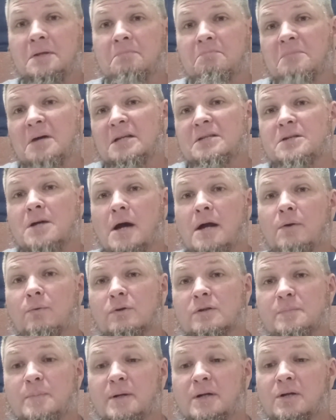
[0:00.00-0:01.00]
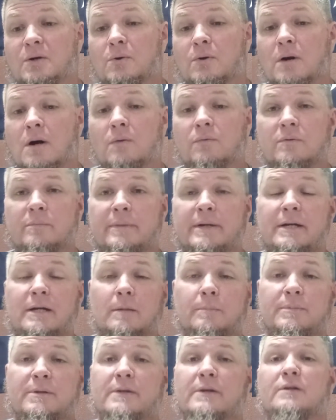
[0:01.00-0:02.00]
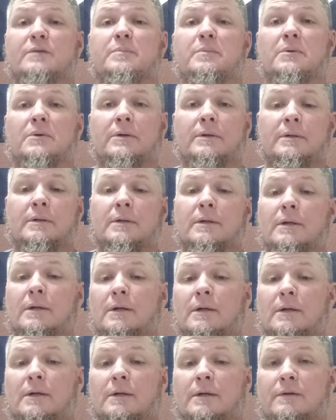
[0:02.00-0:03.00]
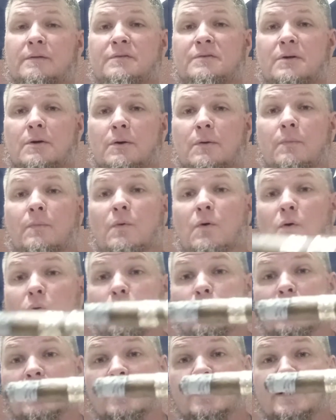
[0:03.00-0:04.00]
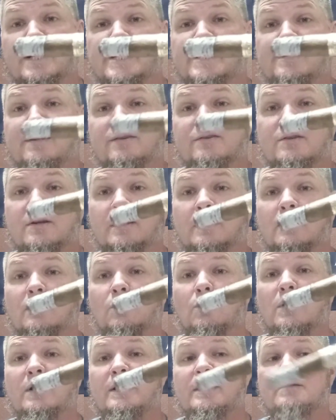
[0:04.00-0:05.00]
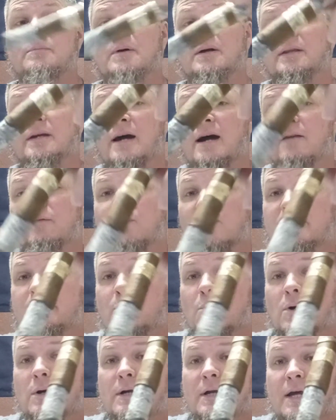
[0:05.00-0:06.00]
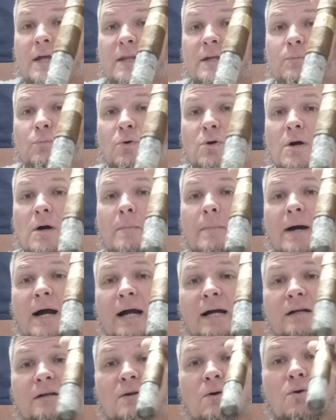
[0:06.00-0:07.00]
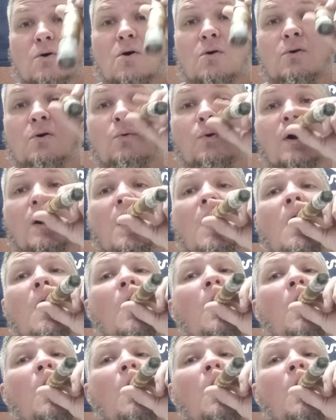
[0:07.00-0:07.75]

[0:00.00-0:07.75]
That's kind of what's been going on with me up to this point. So we're going to get into this thing a little ways, about the halfway point, and then we'll come back. Don't go nowhere.